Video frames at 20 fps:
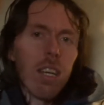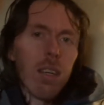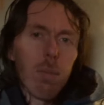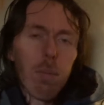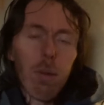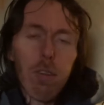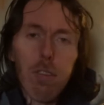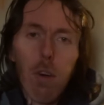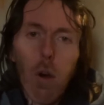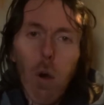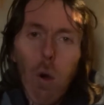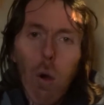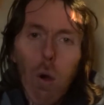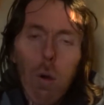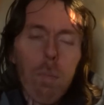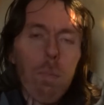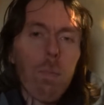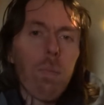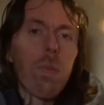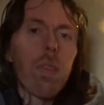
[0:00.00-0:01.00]
before.
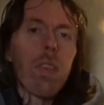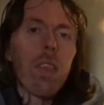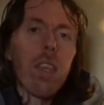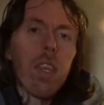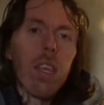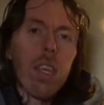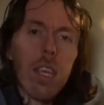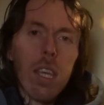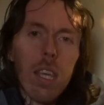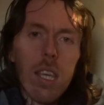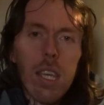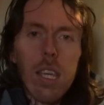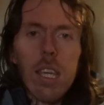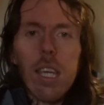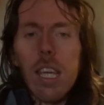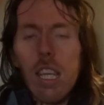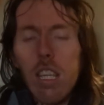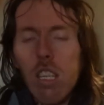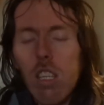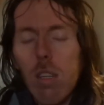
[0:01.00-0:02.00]

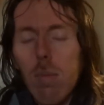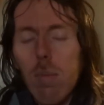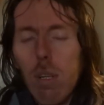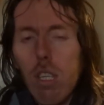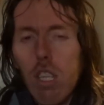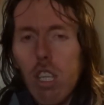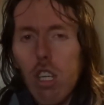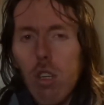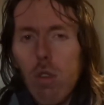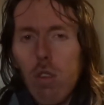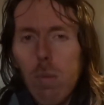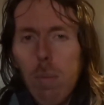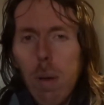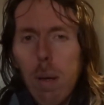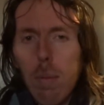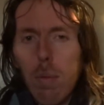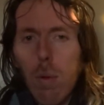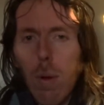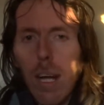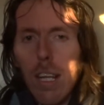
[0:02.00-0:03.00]
He's number two to
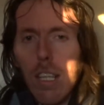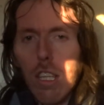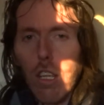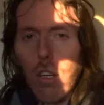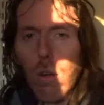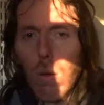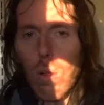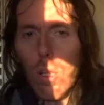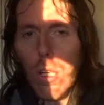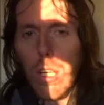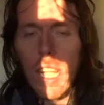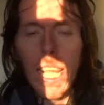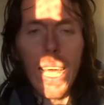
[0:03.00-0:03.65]
Pep Guardiola.